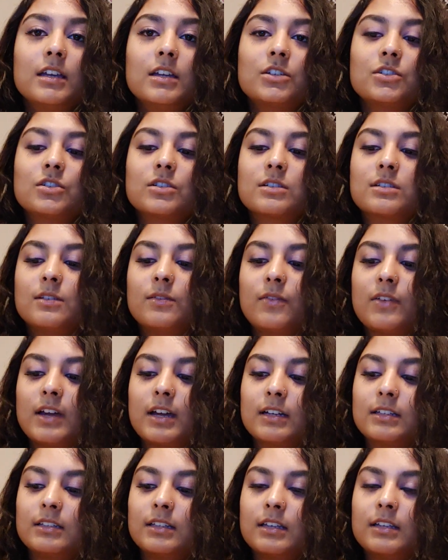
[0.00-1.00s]
Just the
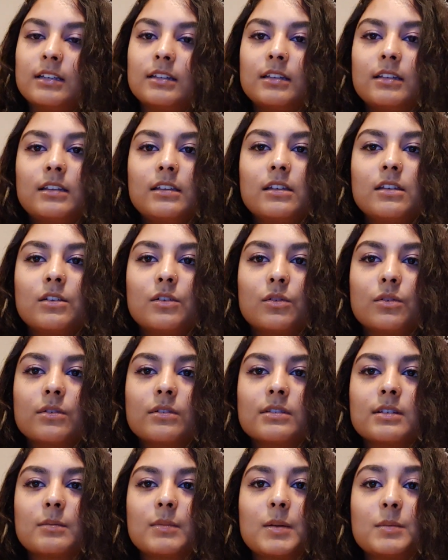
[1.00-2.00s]
fact that
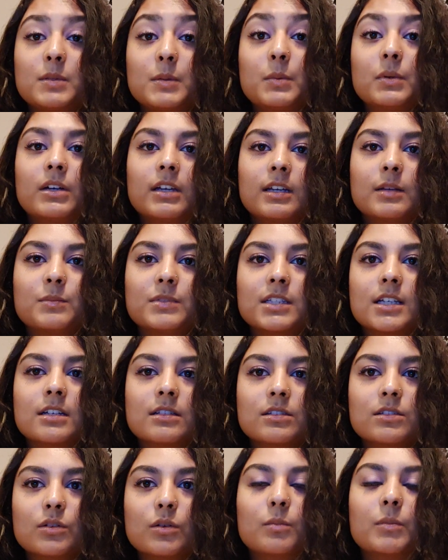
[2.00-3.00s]
sometimes people can
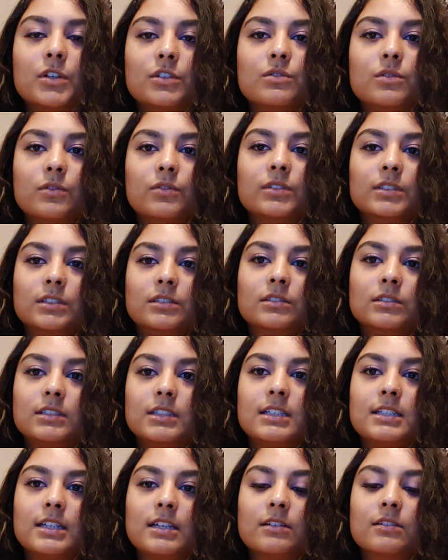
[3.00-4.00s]
obsess so much over little
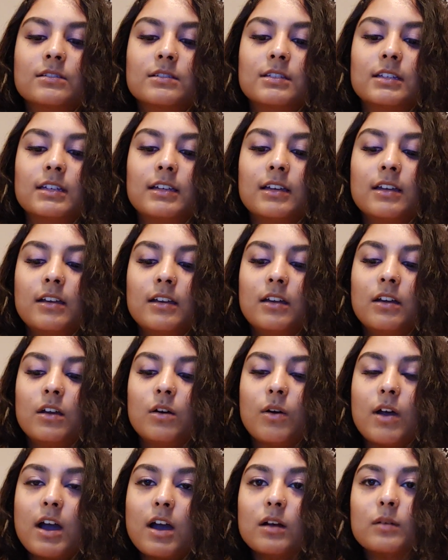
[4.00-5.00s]
details like,
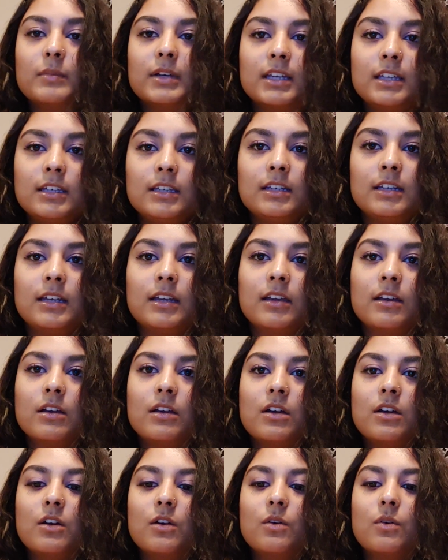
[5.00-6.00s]
oh, how am I eating,
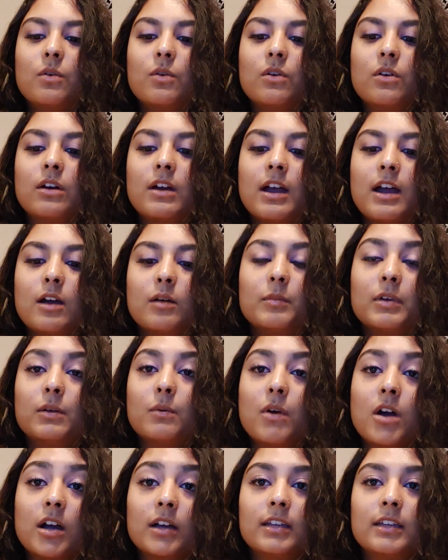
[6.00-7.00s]
or how am I
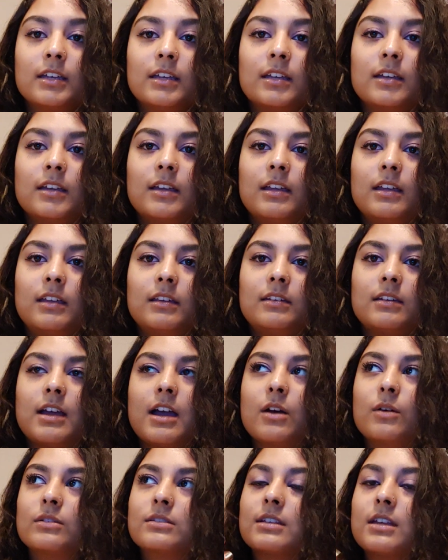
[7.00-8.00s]
walking, and
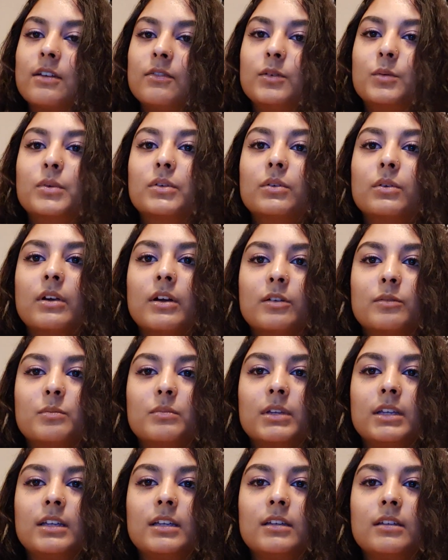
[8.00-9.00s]
how is everyone around
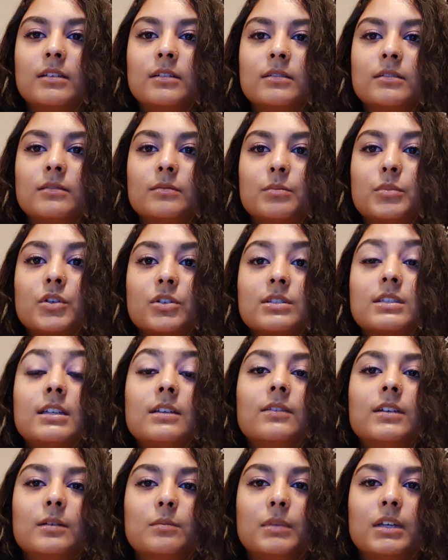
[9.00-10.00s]
me
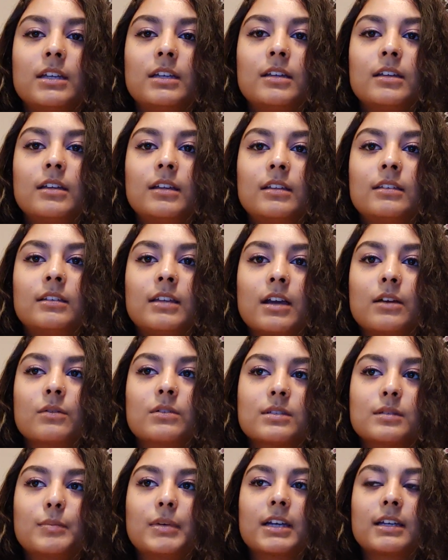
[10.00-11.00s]
perceiving me in that
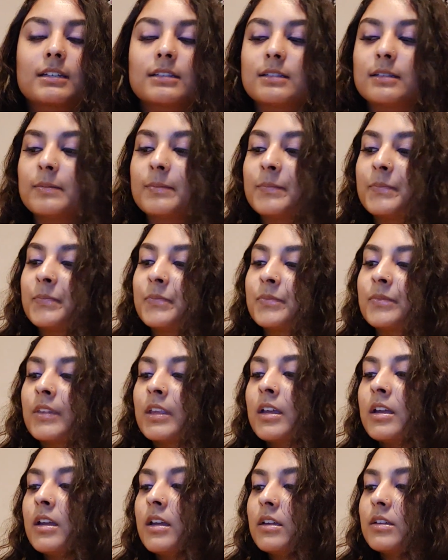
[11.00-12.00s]
respect.
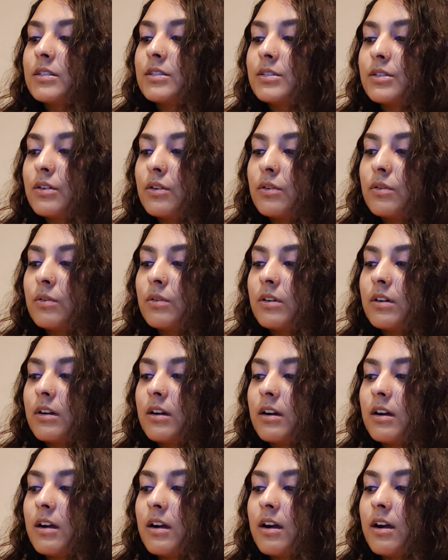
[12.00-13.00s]
So
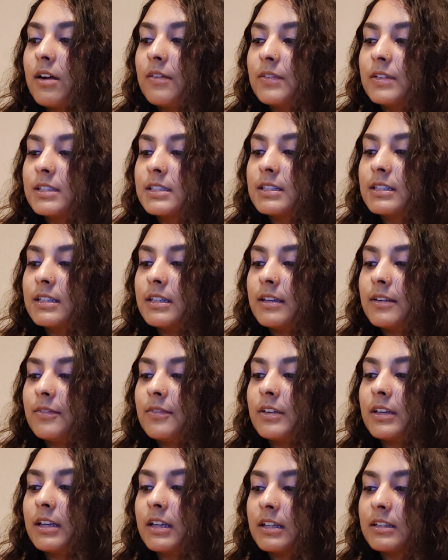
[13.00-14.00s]
obviously, if
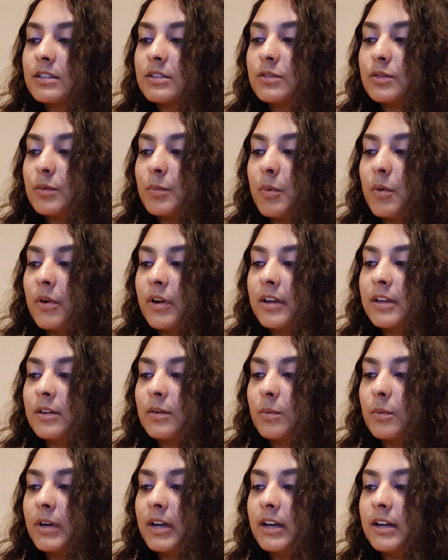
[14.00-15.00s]
it gets to a
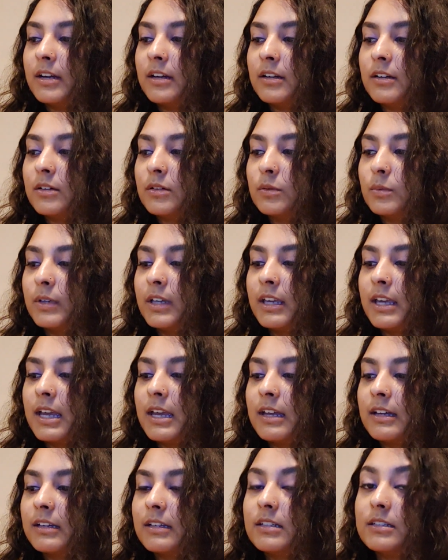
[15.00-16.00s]
point where we
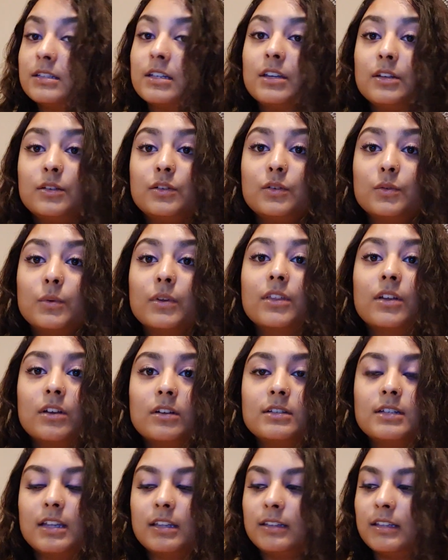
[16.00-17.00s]
can't continue with our
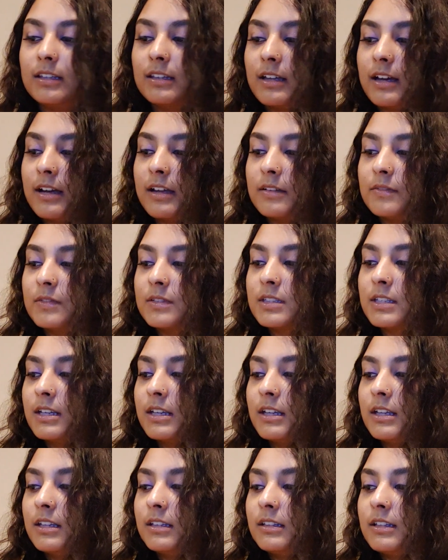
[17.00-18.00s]
daily lives,
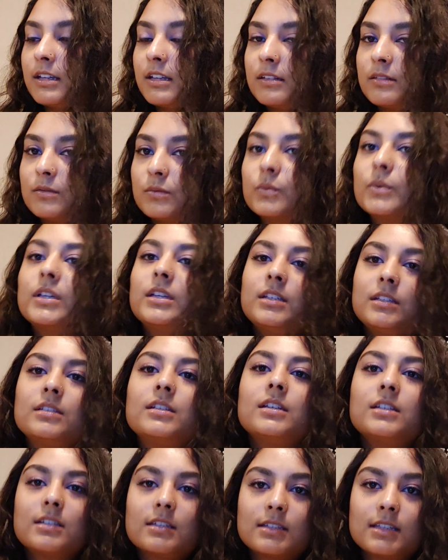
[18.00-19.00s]
then we
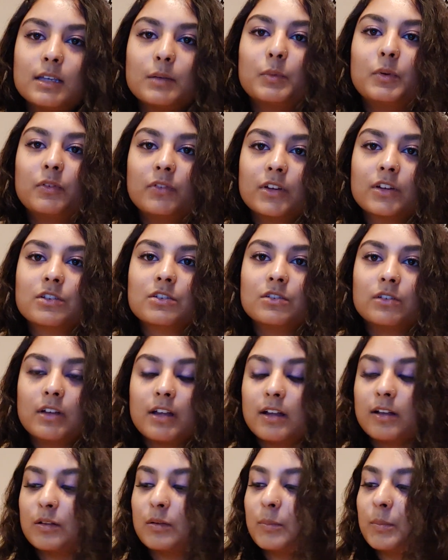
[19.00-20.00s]
need to seek professional
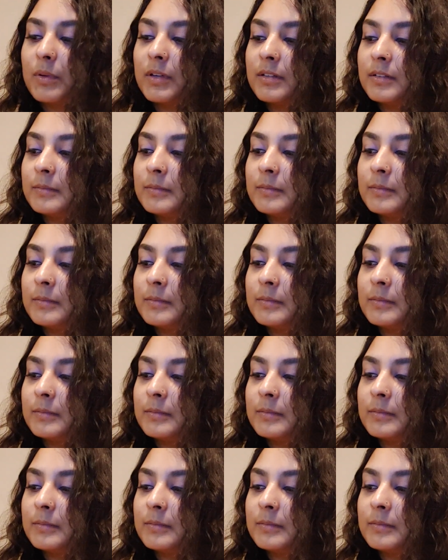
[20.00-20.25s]
help.